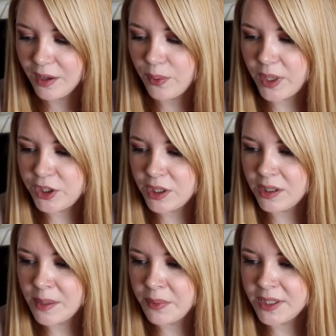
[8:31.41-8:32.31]

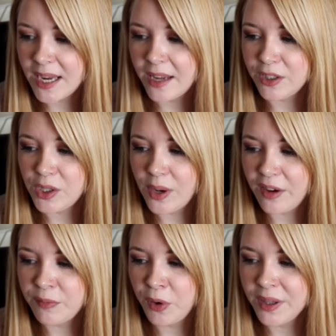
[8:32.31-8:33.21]
Question number 10. Do you
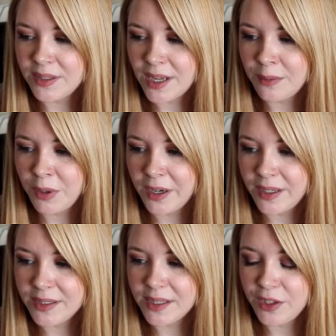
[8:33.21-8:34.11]
have more than 10
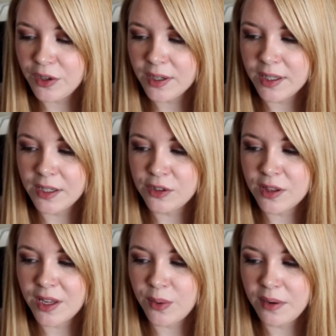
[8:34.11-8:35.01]
products in your collection
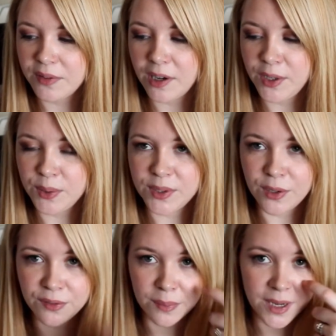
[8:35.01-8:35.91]
that you have not used in
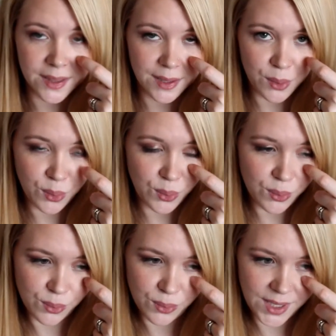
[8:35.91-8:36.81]
over a month?
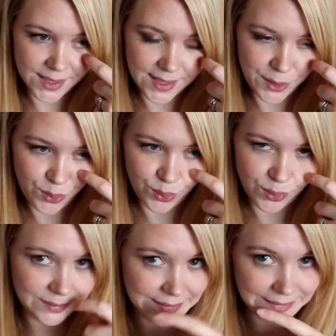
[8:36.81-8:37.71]
Oh, yes I
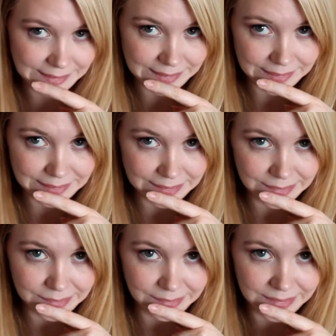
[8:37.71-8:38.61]
do.
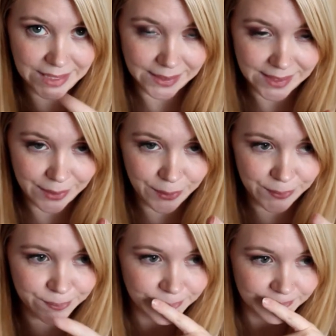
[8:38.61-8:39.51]
Yes I
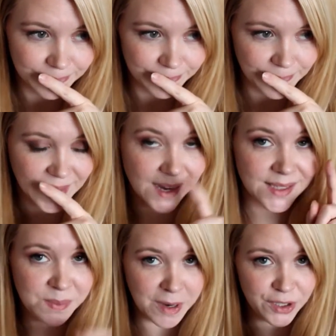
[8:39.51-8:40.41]
do.
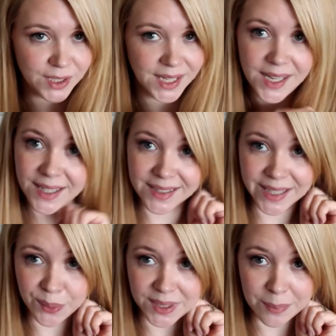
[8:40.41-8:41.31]
Especially
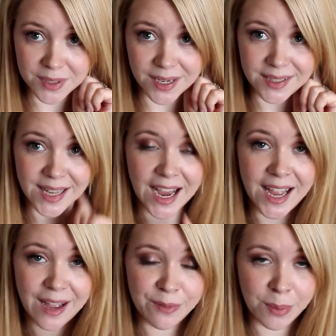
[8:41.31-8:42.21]
liquid lipsticks.
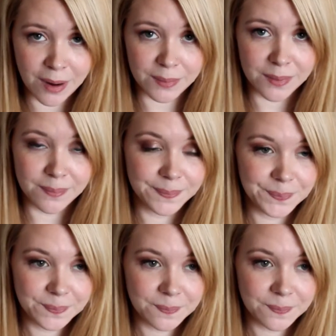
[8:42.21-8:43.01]
I have a problem.